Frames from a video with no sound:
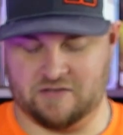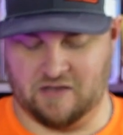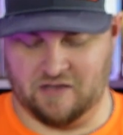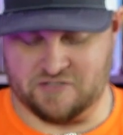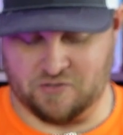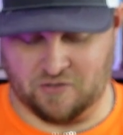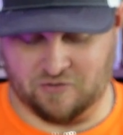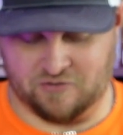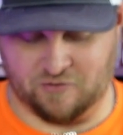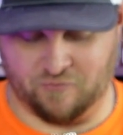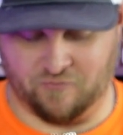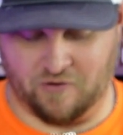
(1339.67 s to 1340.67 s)
struggle
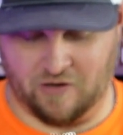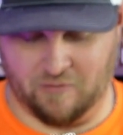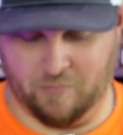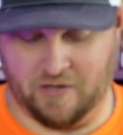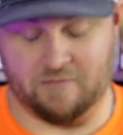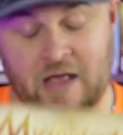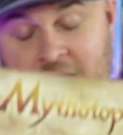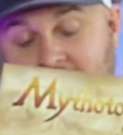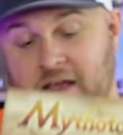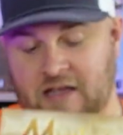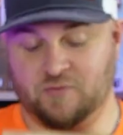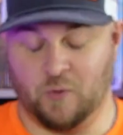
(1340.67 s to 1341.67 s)
so far. But
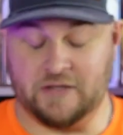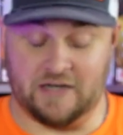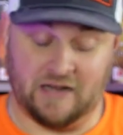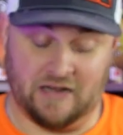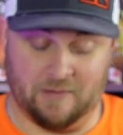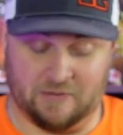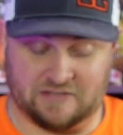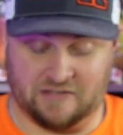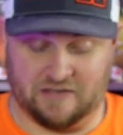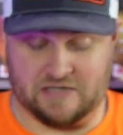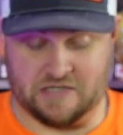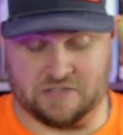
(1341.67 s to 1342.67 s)
it's one that I am
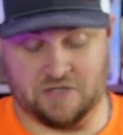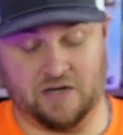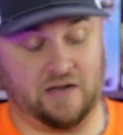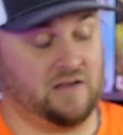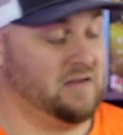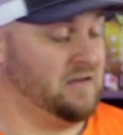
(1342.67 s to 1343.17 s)
excited to try.